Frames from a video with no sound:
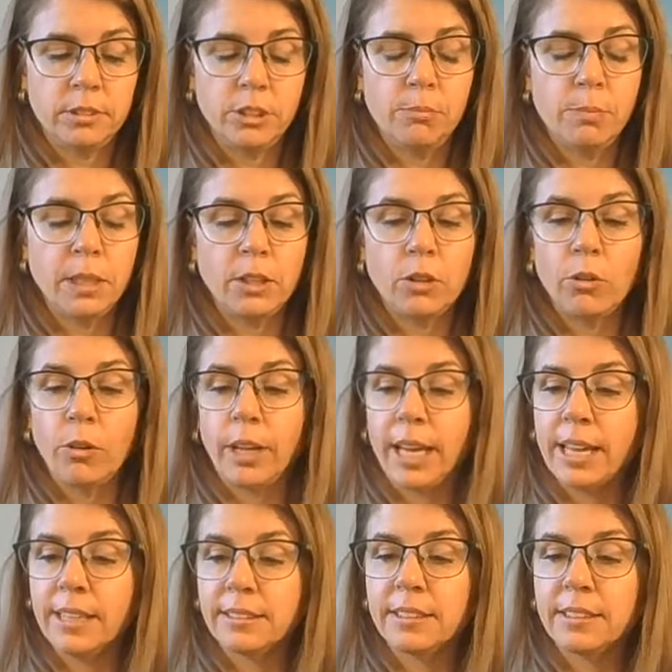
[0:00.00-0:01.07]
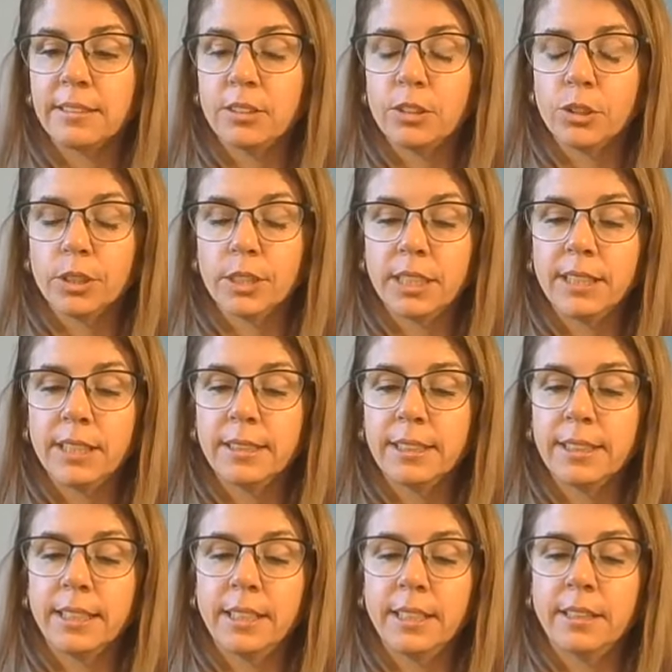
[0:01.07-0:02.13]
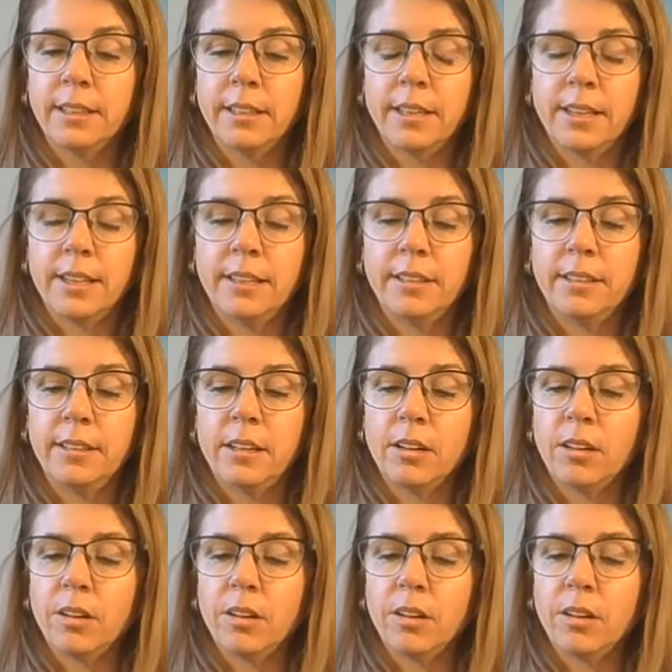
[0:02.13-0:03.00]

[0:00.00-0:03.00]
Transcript: You've been going at your healing and